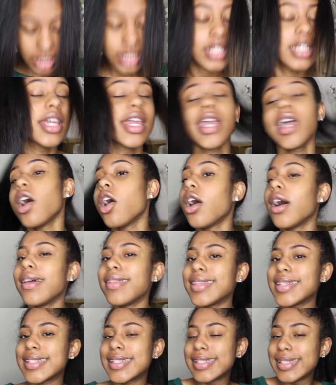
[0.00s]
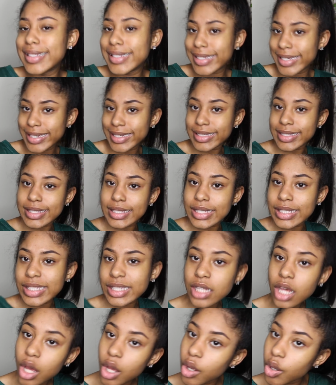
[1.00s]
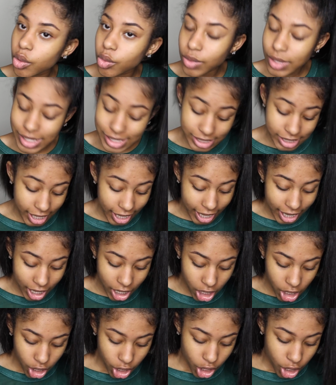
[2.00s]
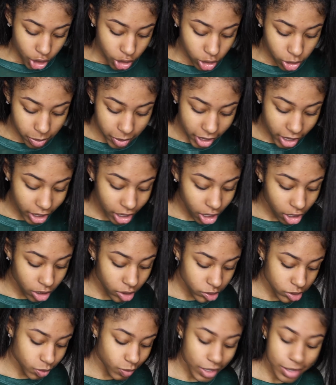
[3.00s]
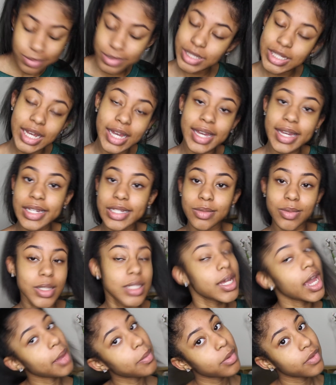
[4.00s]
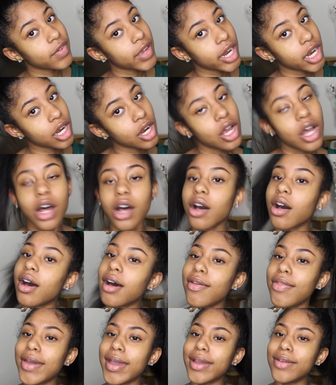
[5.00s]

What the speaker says: to get all this deets on this hair, coupon codes, websites, what type of hair, all that